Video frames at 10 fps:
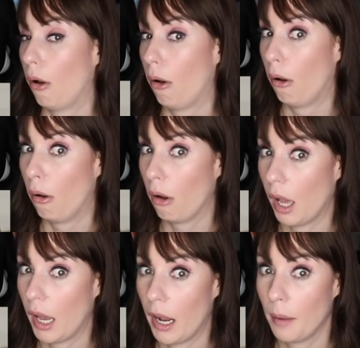Oh,
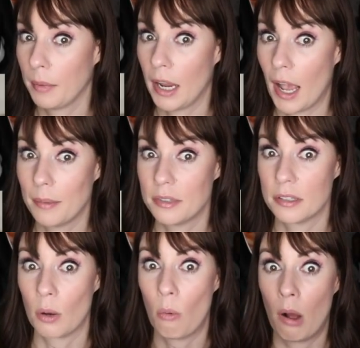God, how many abs
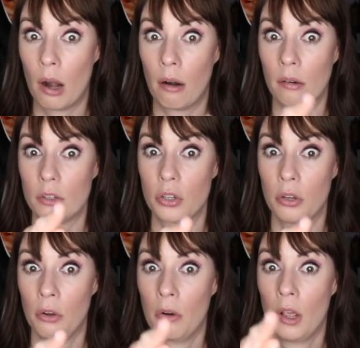is it? 1, 2,
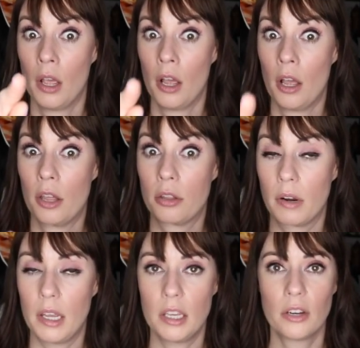
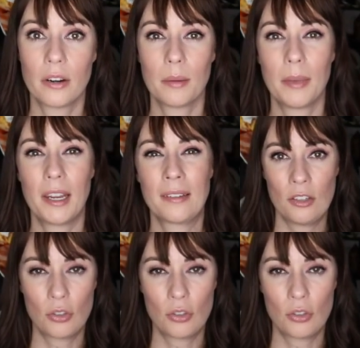3. You know what I mean?